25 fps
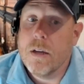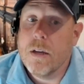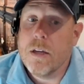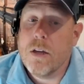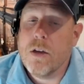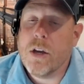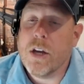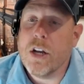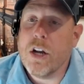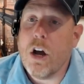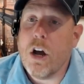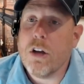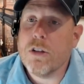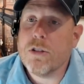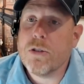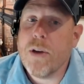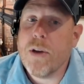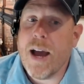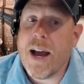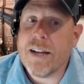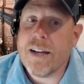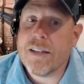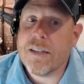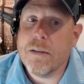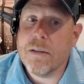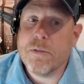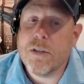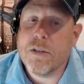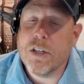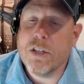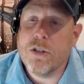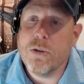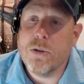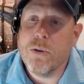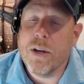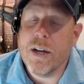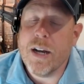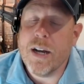You can also ask them to
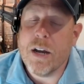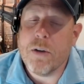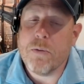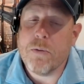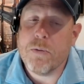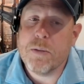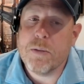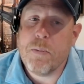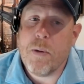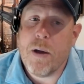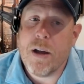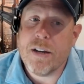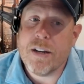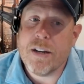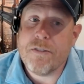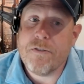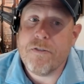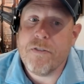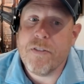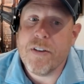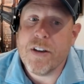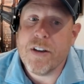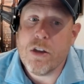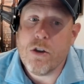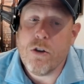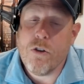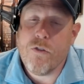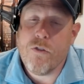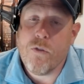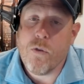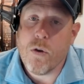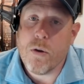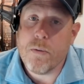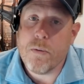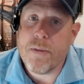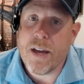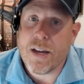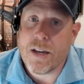do it and respond in video
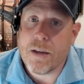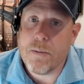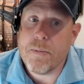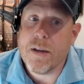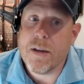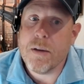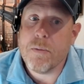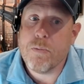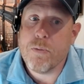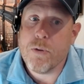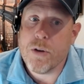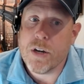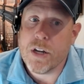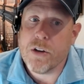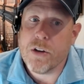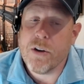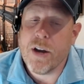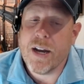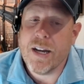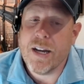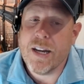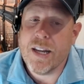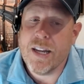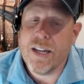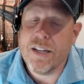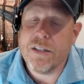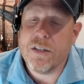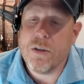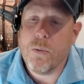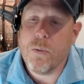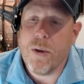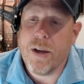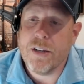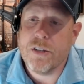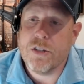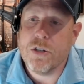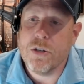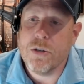form. That can be a pretty great, easy
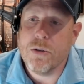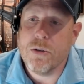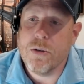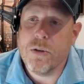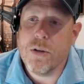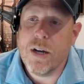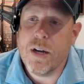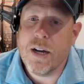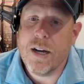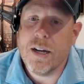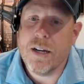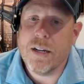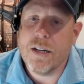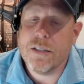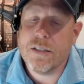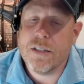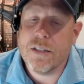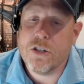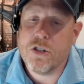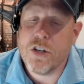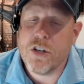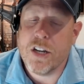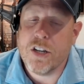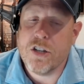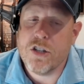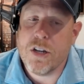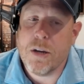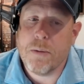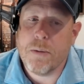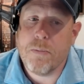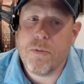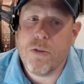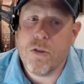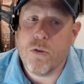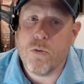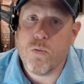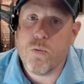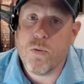way to change up
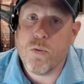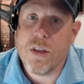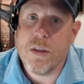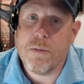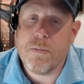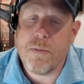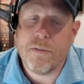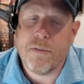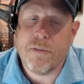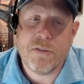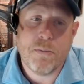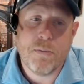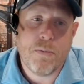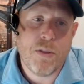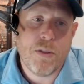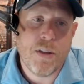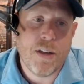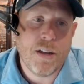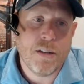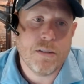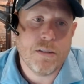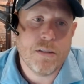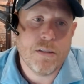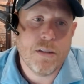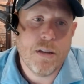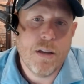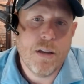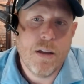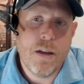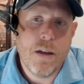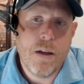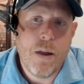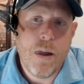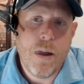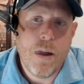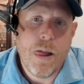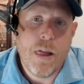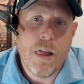the rhythm of some things.
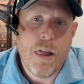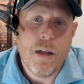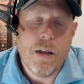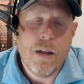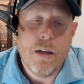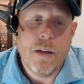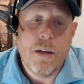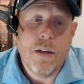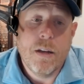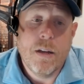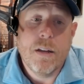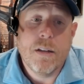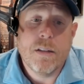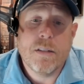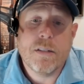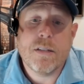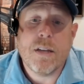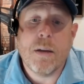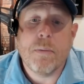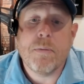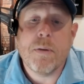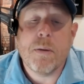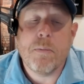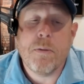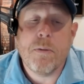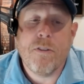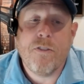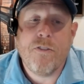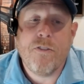Step number